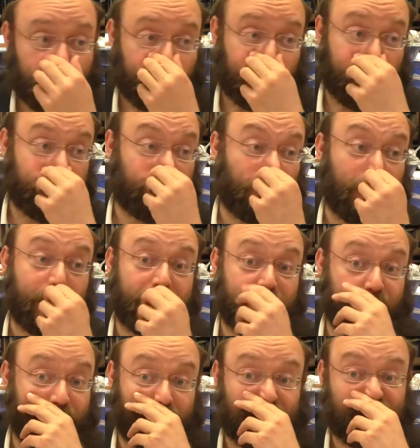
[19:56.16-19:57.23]
the Cheta
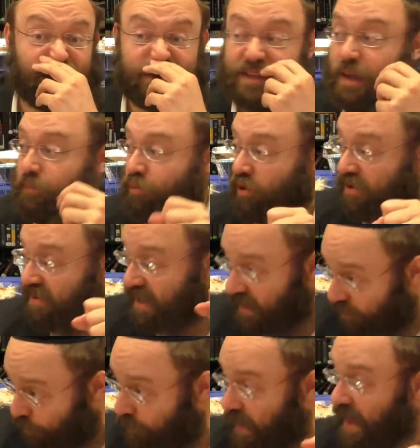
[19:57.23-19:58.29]
Egel, they brought
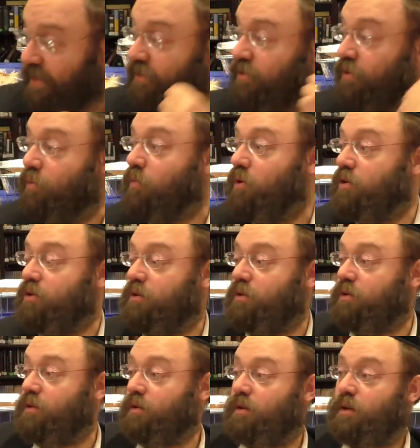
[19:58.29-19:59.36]
death back to the
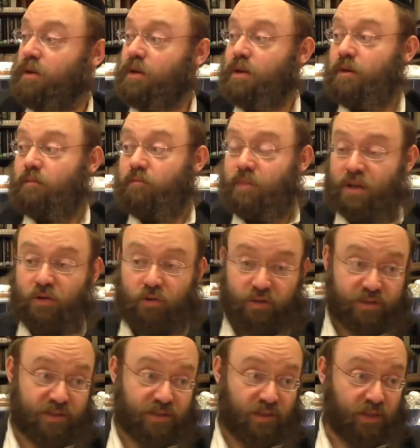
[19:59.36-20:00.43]
world.
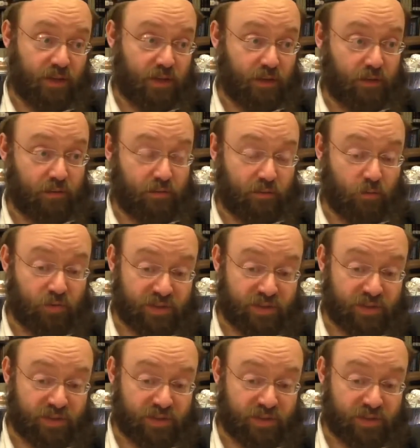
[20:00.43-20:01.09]
Because the there